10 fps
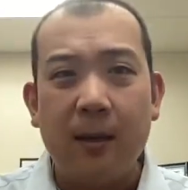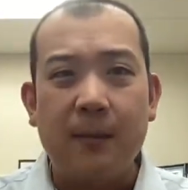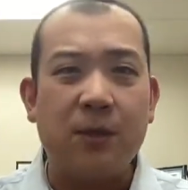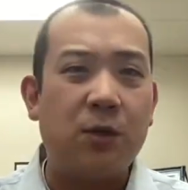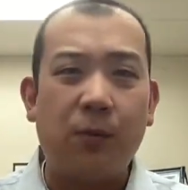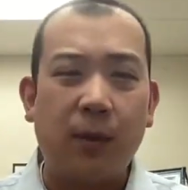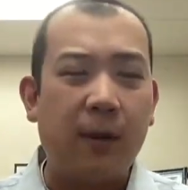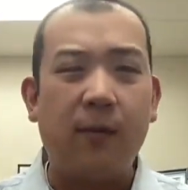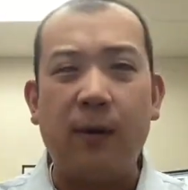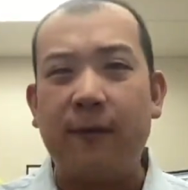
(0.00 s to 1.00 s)
because you don't
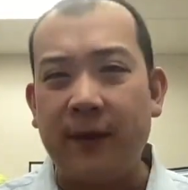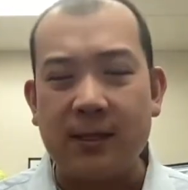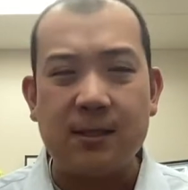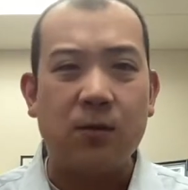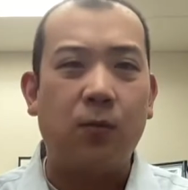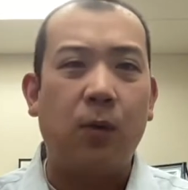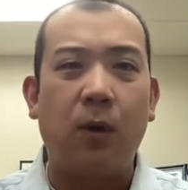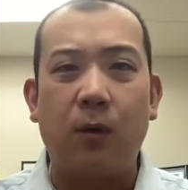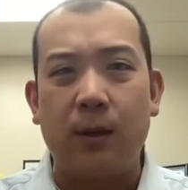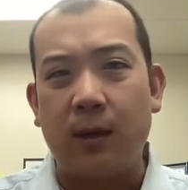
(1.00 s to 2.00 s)
really want to face the
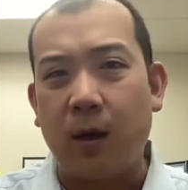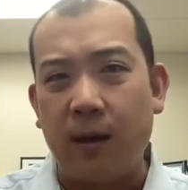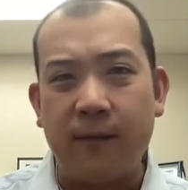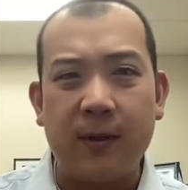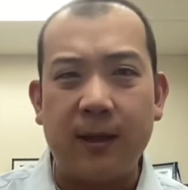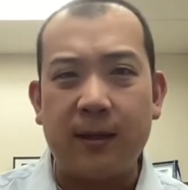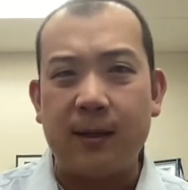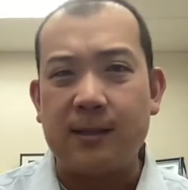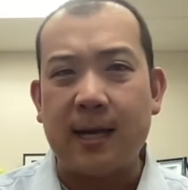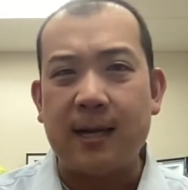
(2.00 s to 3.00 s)
world and everything
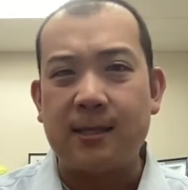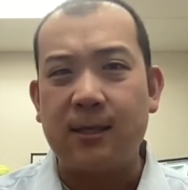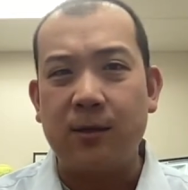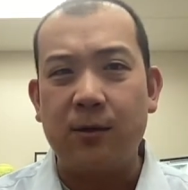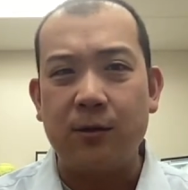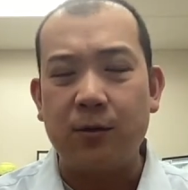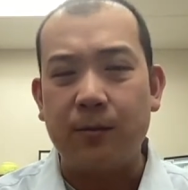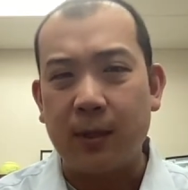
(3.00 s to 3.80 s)
that it's asking you to do.